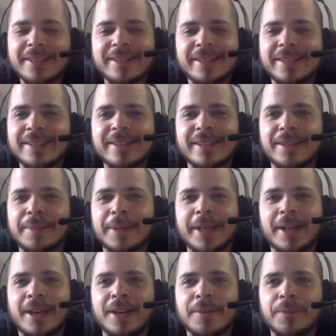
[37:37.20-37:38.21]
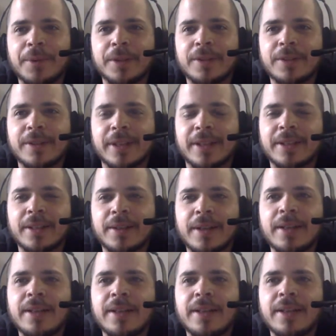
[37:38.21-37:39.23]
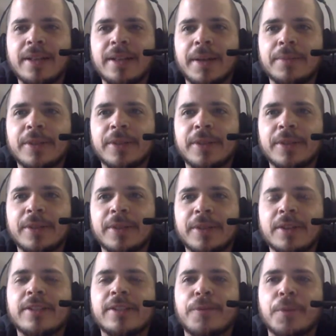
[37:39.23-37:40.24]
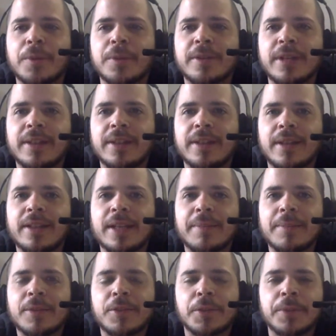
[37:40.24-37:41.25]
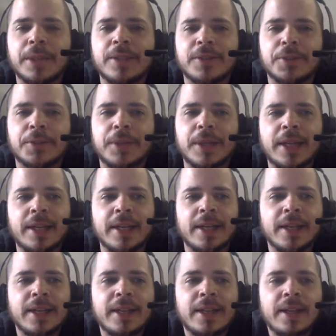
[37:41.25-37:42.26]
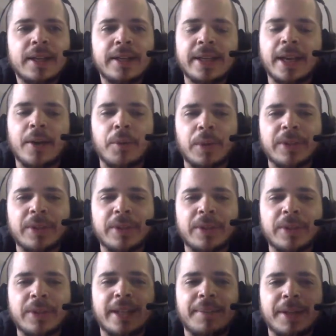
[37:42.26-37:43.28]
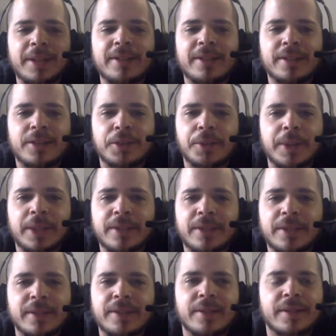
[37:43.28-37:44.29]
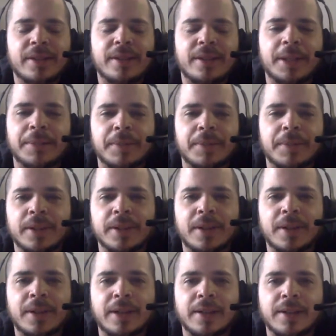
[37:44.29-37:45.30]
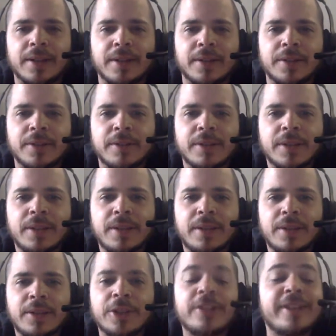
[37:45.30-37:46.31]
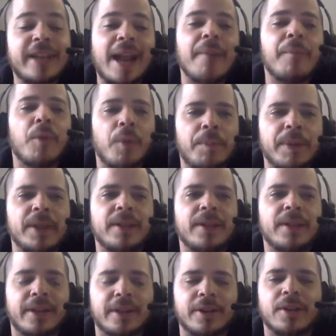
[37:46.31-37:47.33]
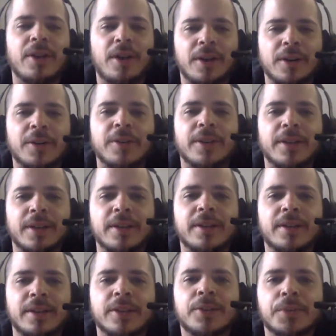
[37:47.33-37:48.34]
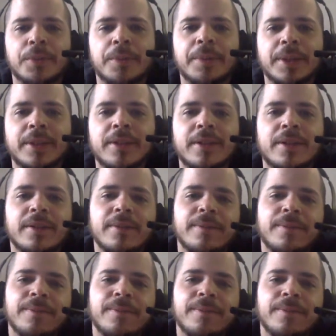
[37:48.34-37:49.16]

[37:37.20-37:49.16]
this this is going to be gone once end, Endgame comes out. Today's the 14th. Endgame is two weeks away. Yeah, once Endgame hits in two weeks, this is going to be completely gone out of theaters. Shazam will be there longer than this will be there.